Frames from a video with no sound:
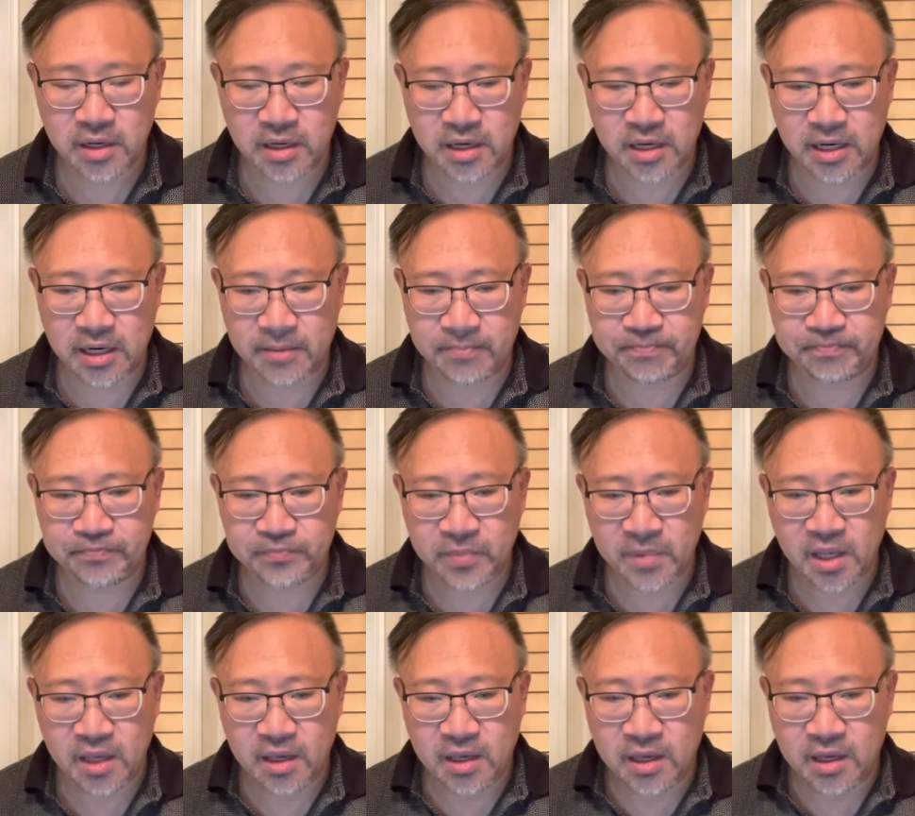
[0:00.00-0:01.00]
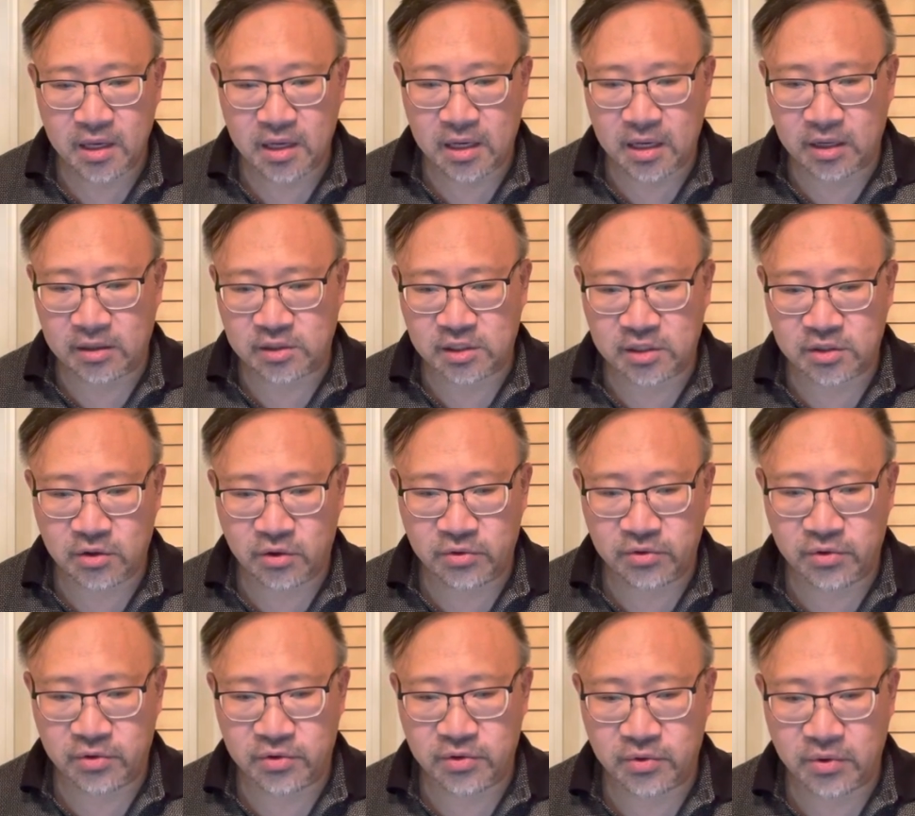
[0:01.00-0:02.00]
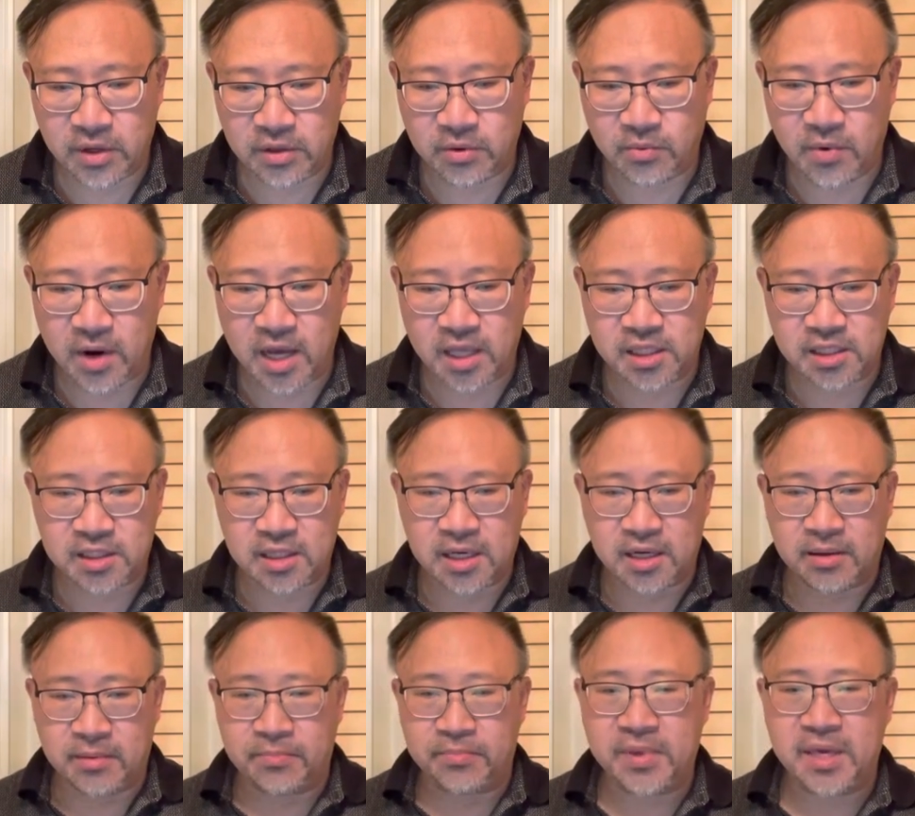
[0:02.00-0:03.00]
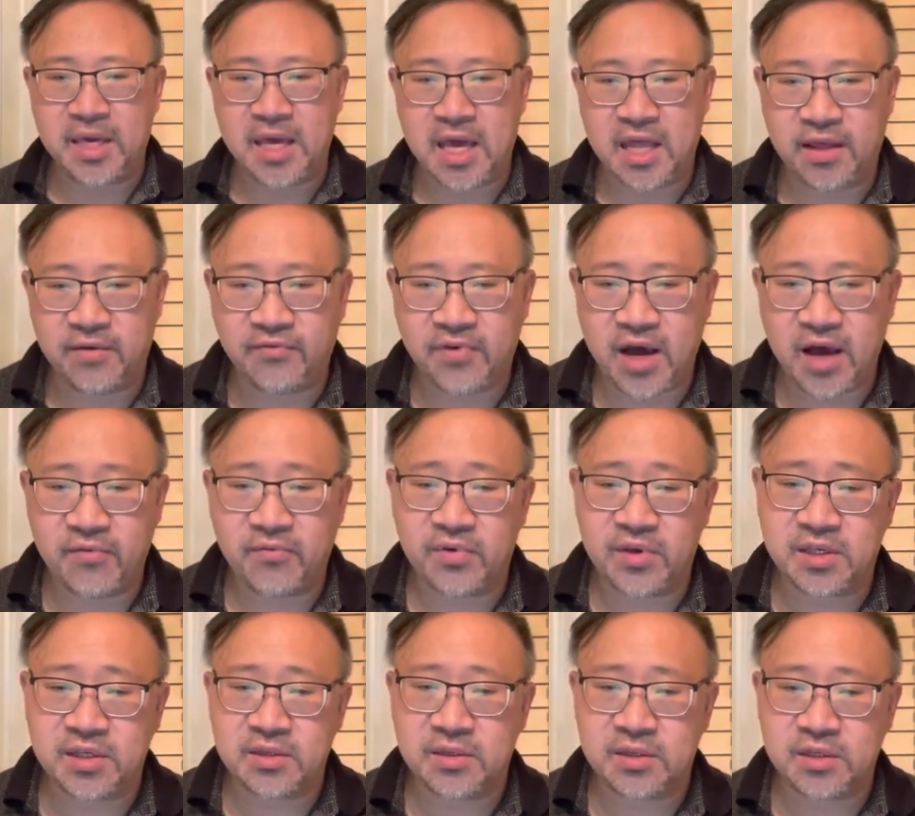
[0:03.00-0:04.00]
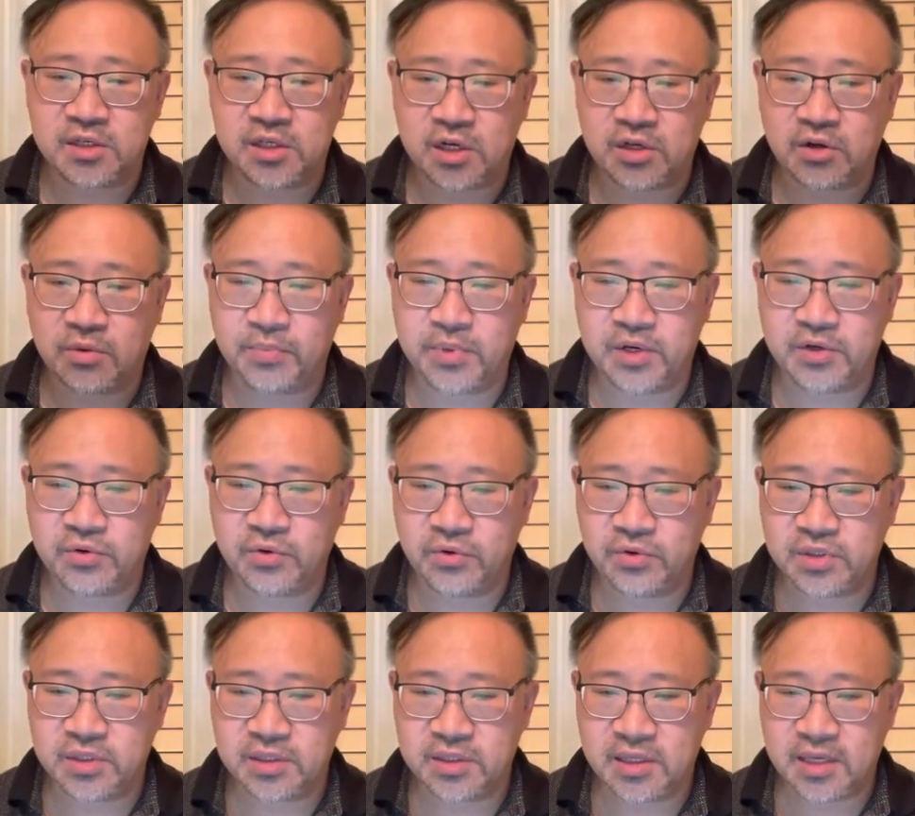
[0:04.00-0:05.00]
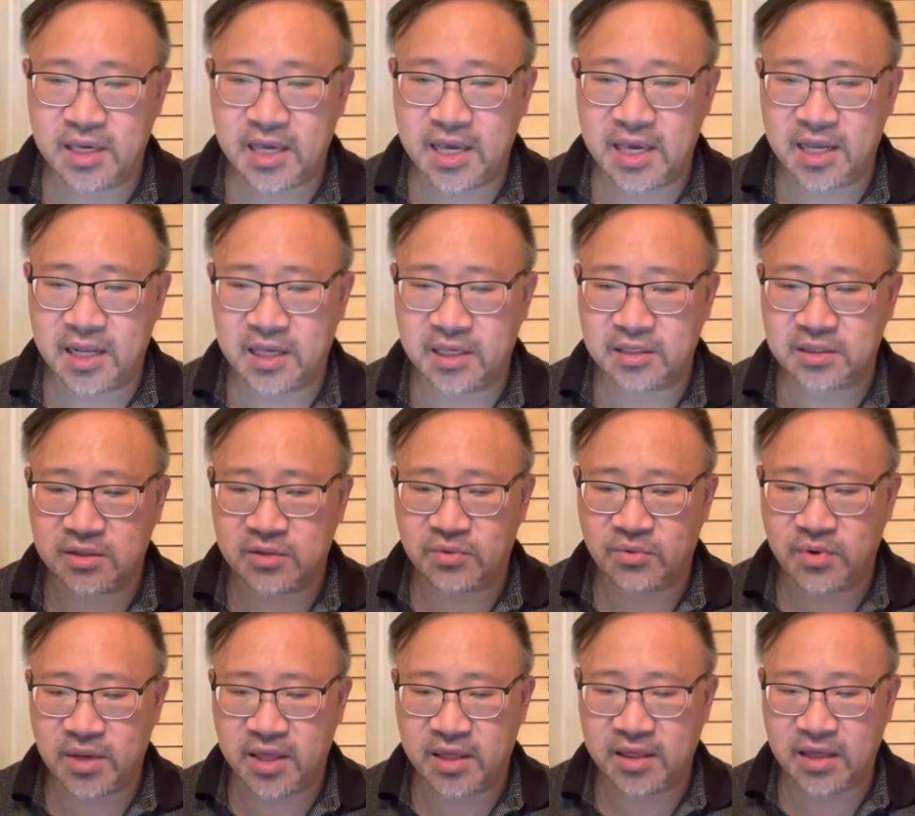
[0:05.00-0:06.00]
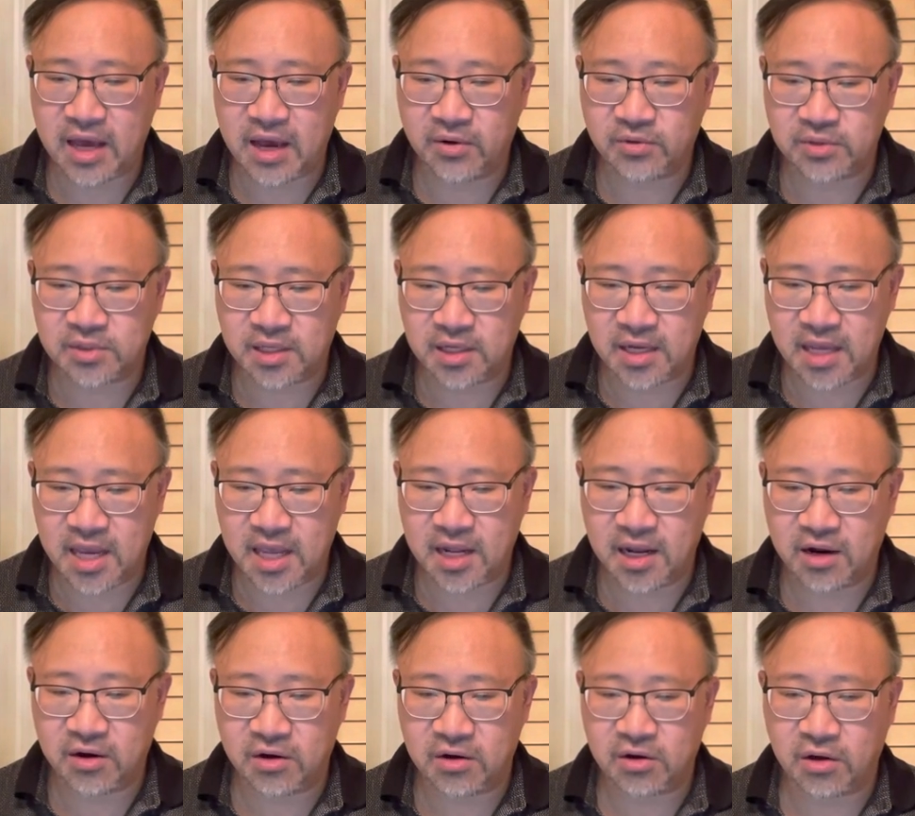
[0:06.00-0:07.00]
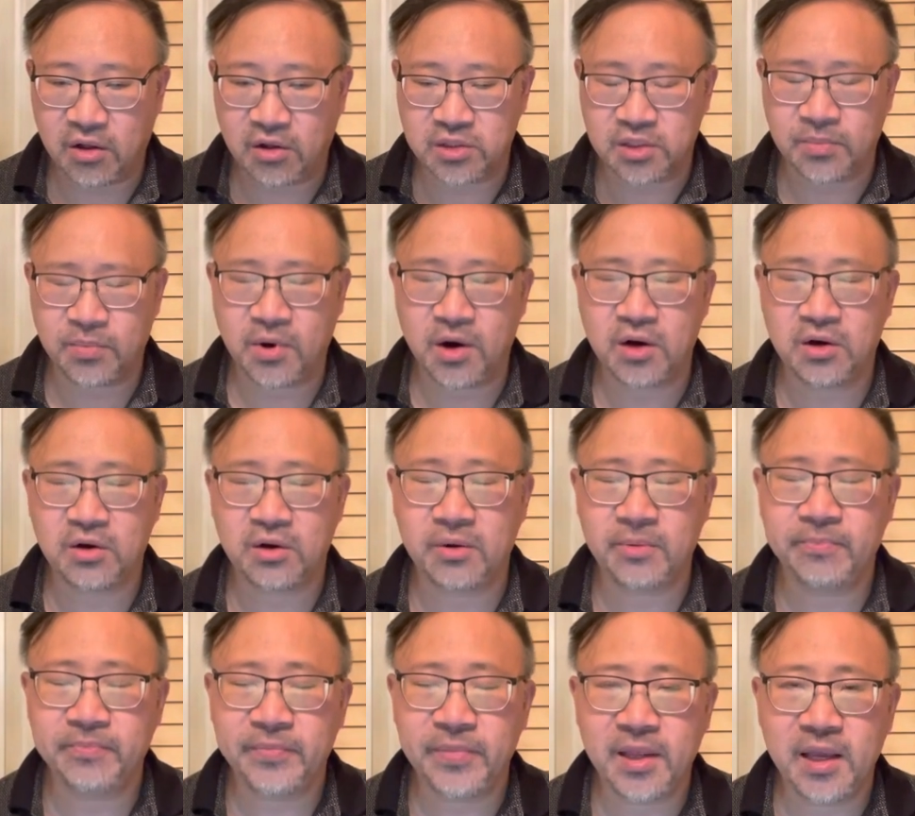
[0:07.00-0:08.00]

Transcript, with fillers: Um, I'll just go through two other wines. Uh, P85 is Chateau Petrus. It is $3,800 a bottle.